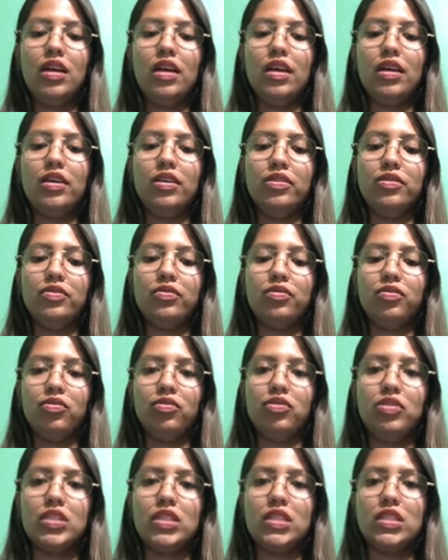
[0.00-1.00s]

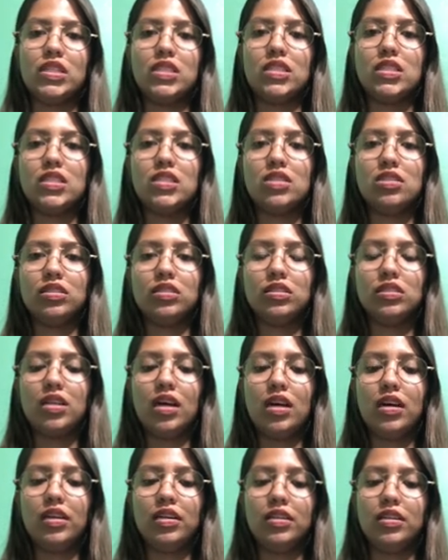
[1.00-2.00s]
influences
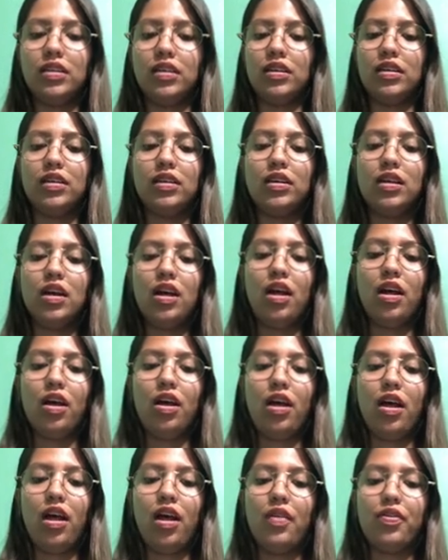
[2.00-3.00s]
society.
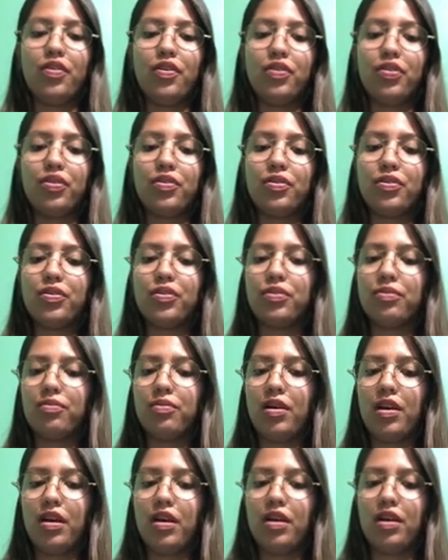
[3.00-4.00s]
The third
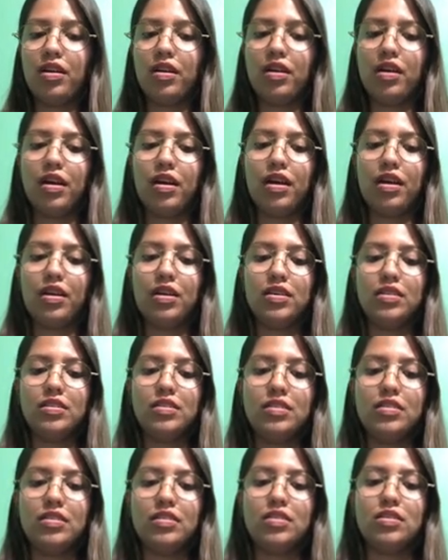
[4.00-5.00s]
way
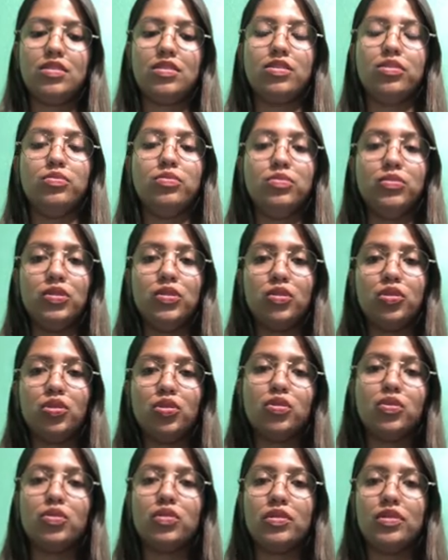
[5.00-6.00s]
is the
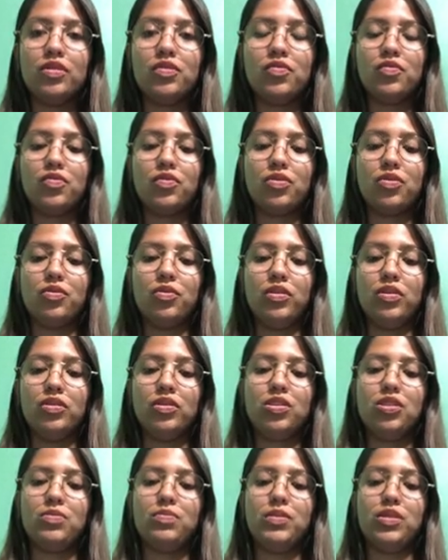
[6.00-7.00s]
mutual
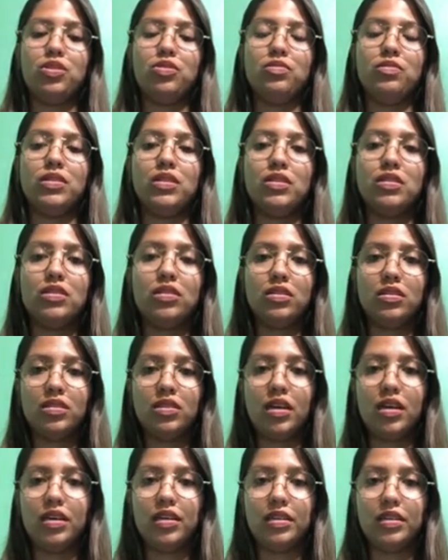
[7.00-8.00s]
influence between
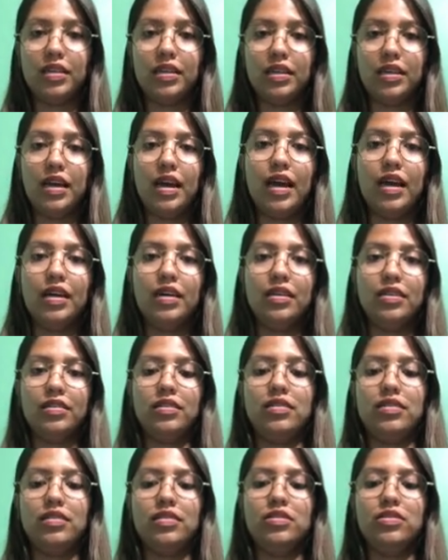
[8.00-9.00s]
society and
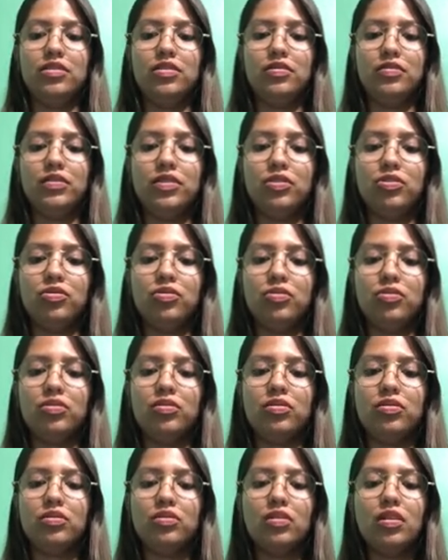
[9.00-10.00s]
the individual.
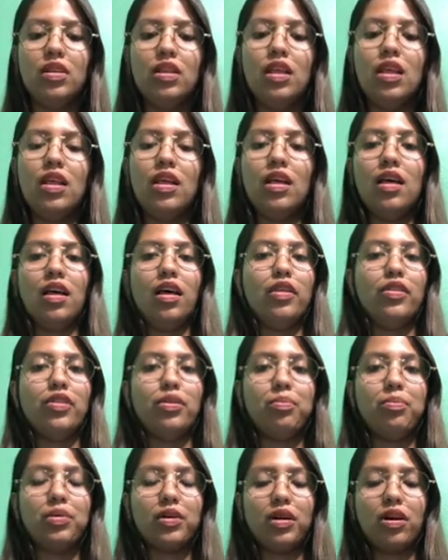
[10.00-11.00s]
The
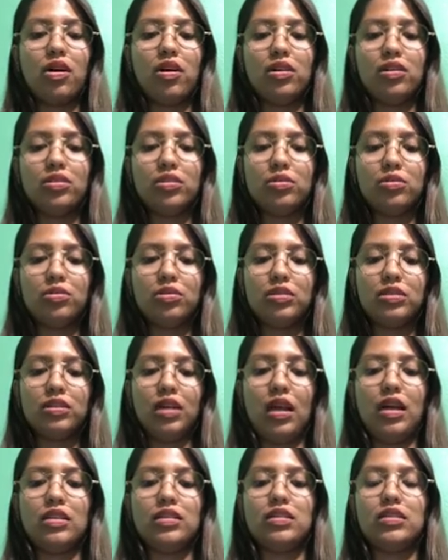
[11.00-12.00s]
book also
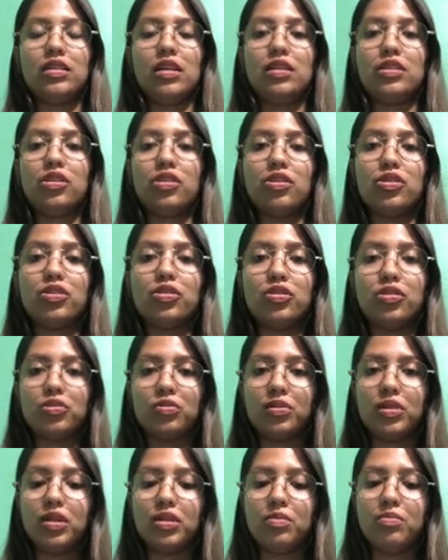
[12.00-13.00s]
states that there are
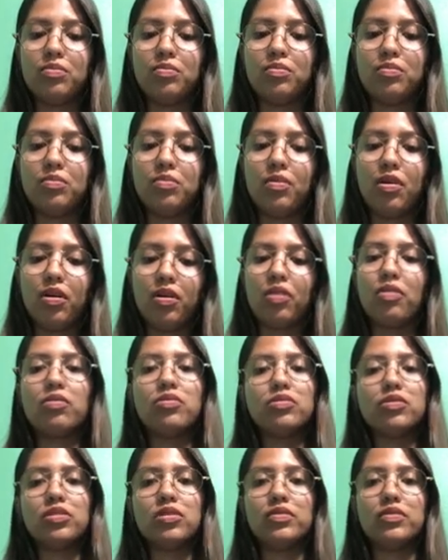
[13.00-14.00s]
three
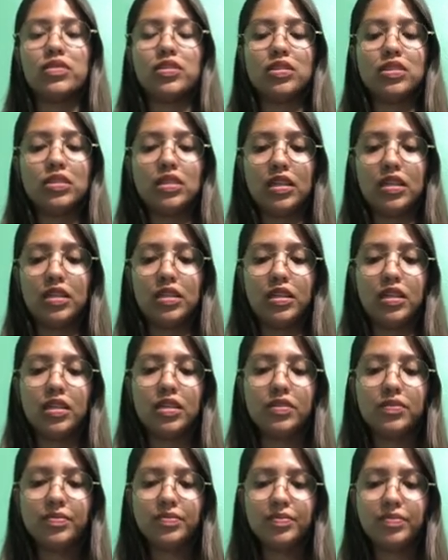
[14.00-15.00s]
models of society